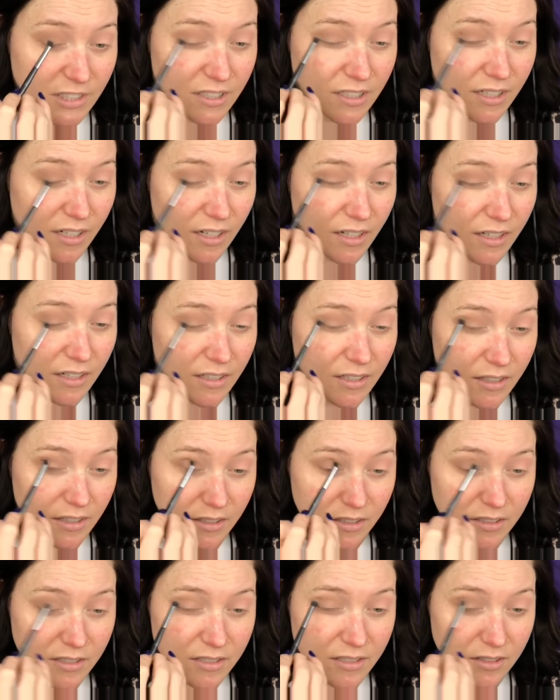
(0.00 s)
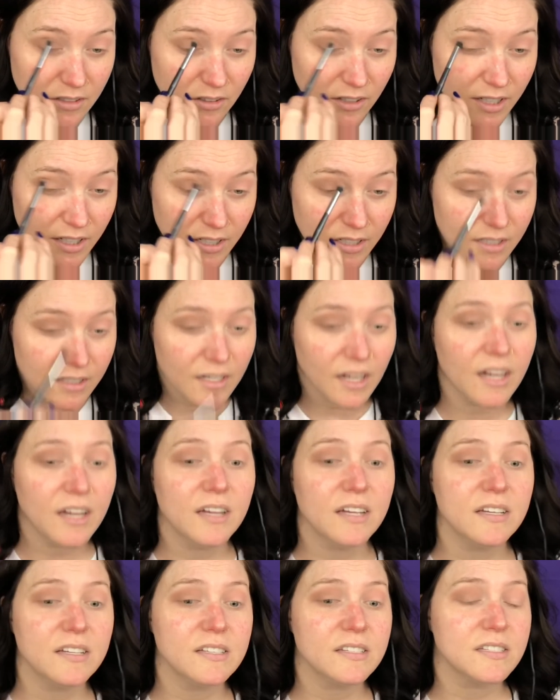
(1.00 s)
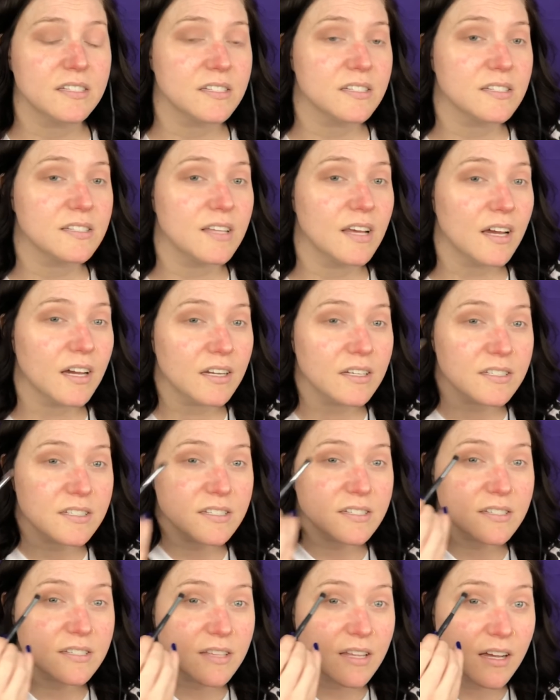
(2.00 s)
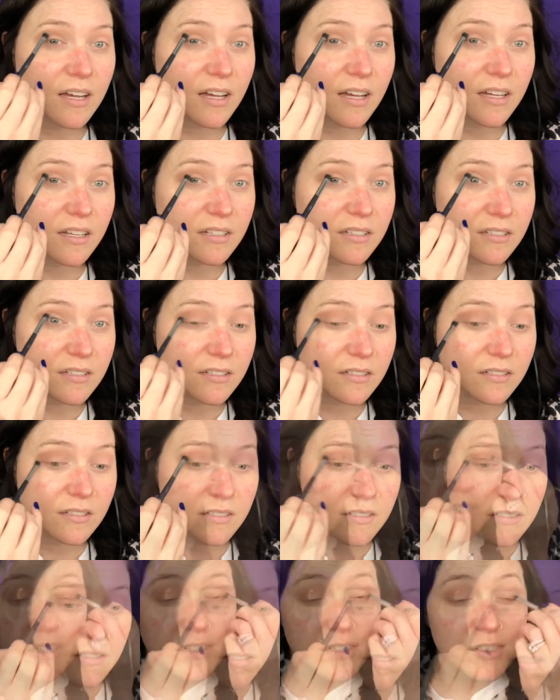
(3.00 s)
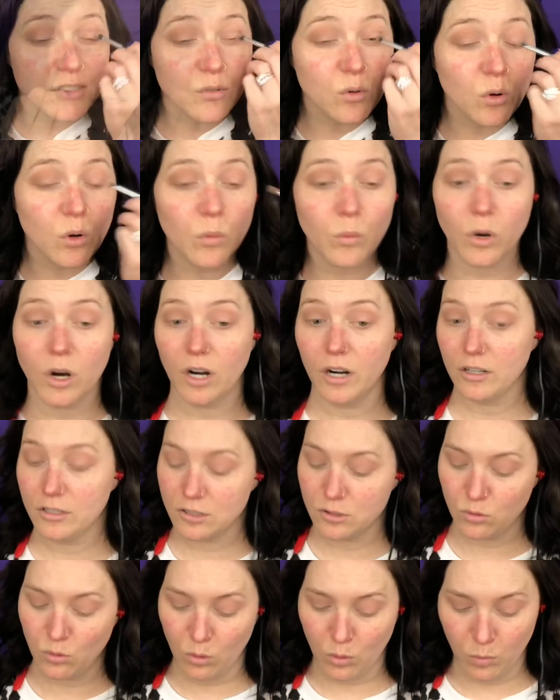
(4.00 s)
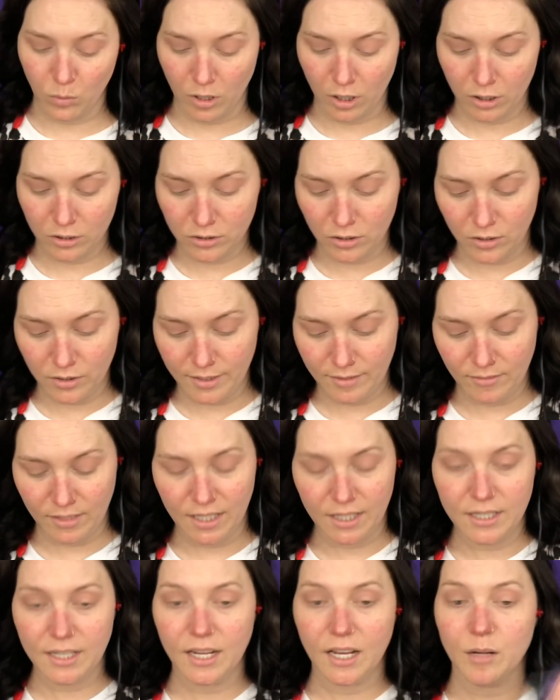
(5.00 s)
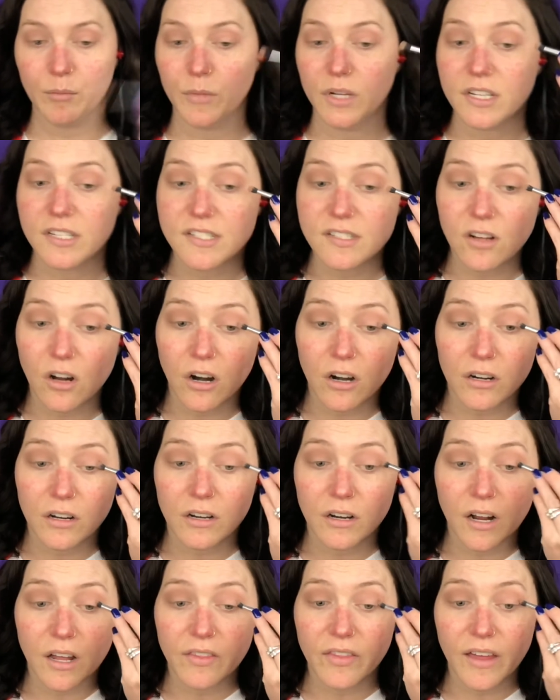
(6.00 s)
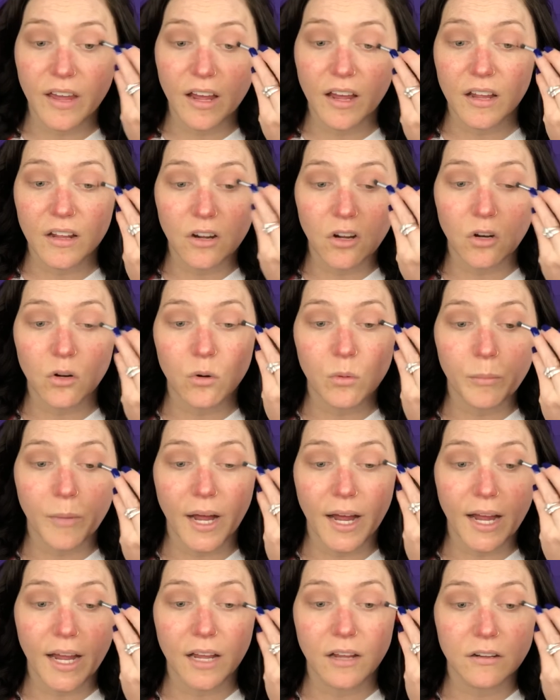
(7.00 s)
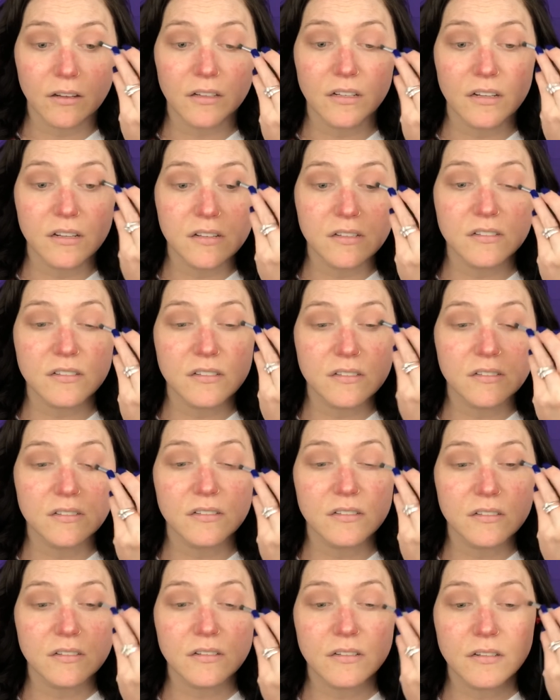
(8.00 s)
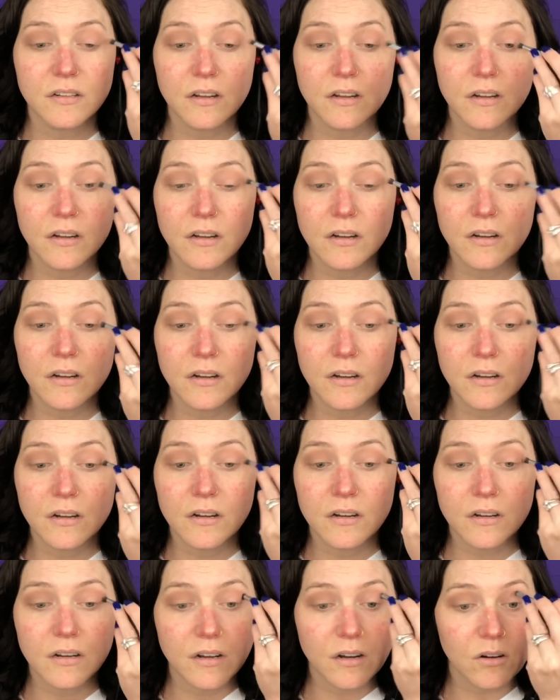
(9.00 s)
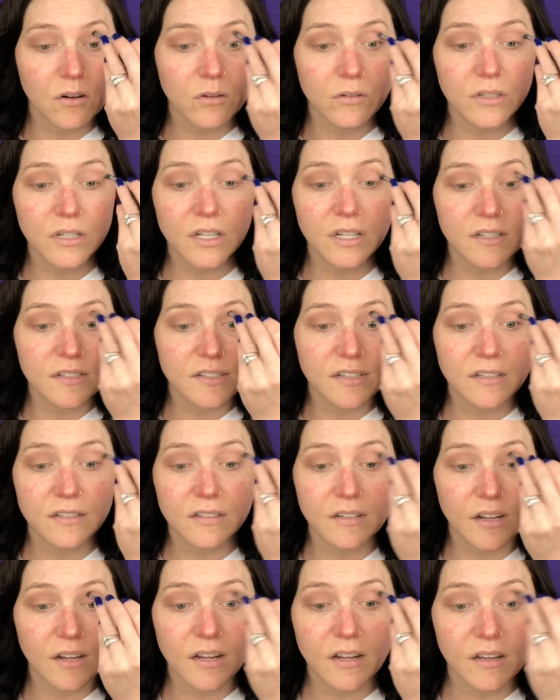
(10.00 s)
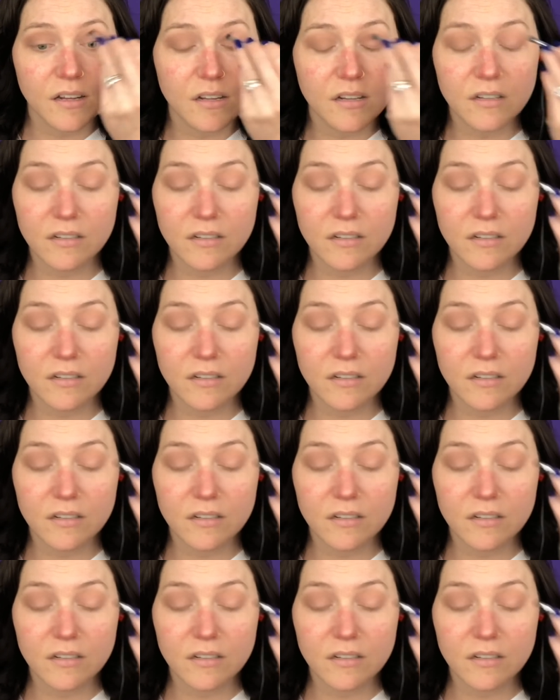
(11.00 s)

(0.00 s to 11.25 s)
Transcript: Okay, so I guess that's that. Schoolwork, schoolwork. Don't even get me started on that. Oh my goodness. Not only is it like